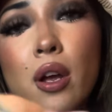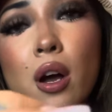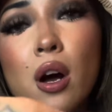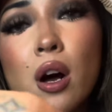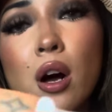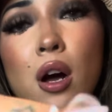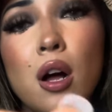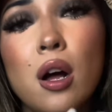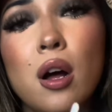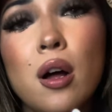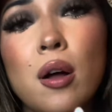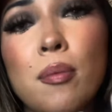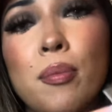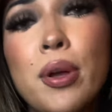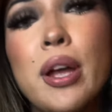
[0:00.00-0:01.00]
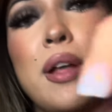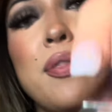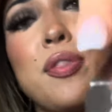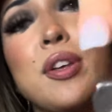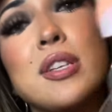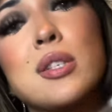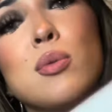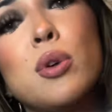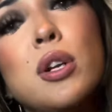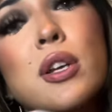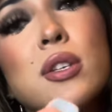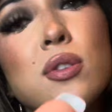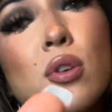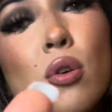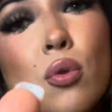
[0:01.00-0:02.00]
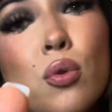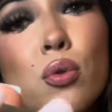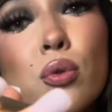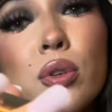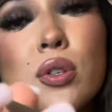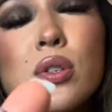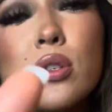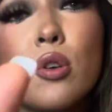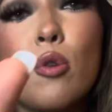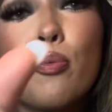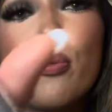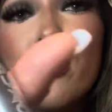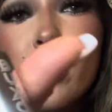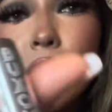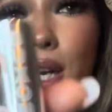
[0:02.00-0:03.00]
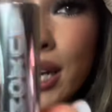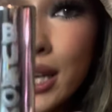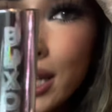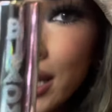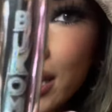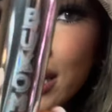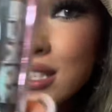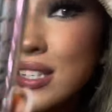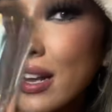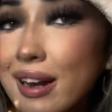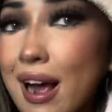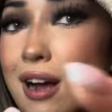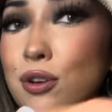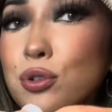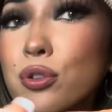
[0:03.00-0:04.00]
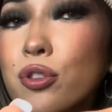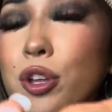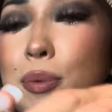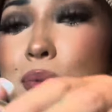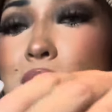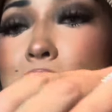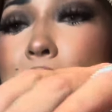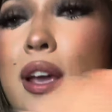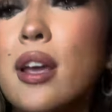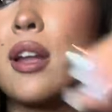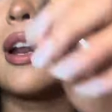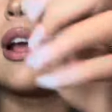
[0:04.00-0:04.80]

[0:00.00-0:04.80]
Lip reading: And this one is, ooh, it's so pretty. It's an actual lipstick and